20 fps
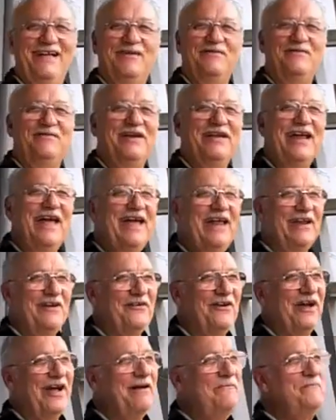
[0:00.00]
But
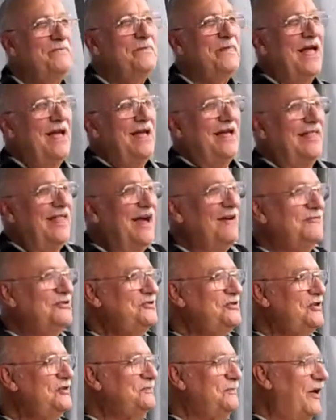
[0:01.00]
anyway, that was
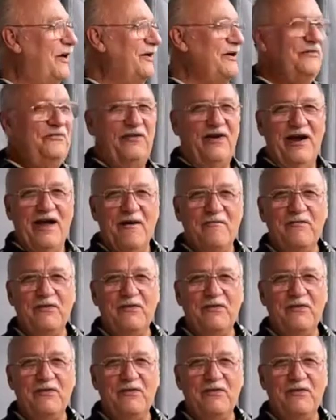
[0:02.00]
just part of Fram.